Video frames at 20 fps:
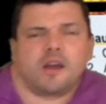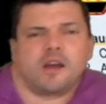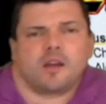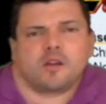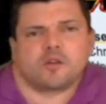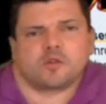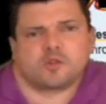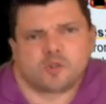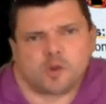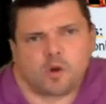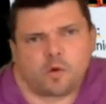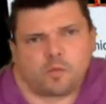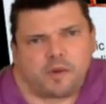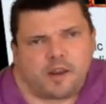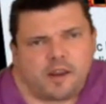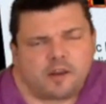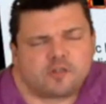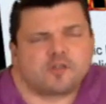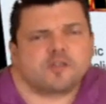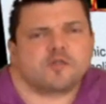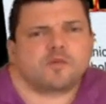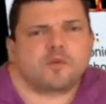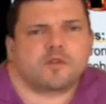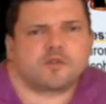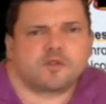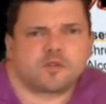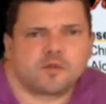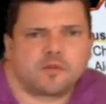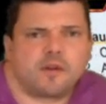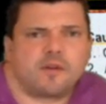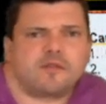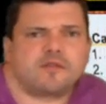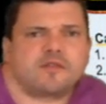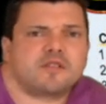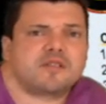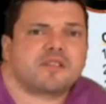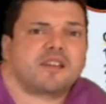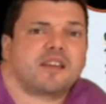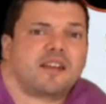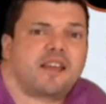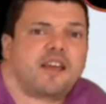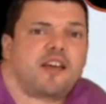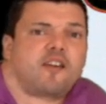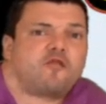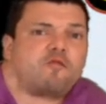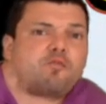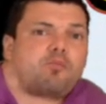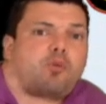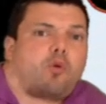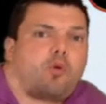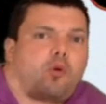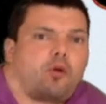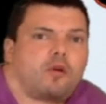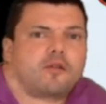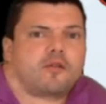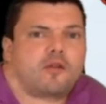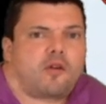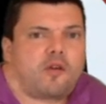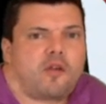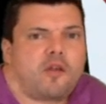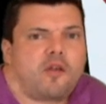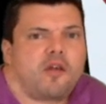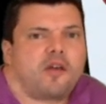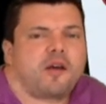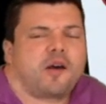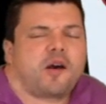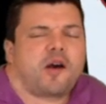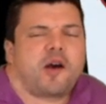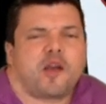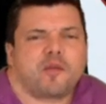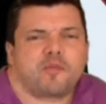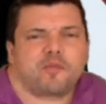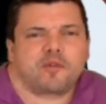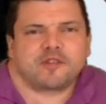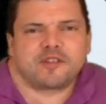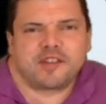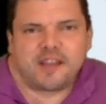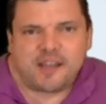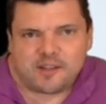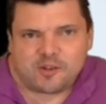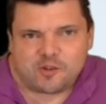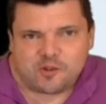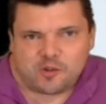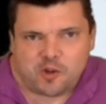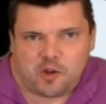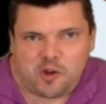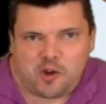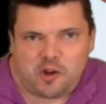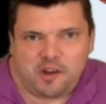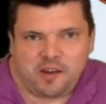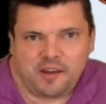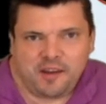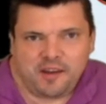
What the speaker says: So patients with cirrhosis can have portal hypertension,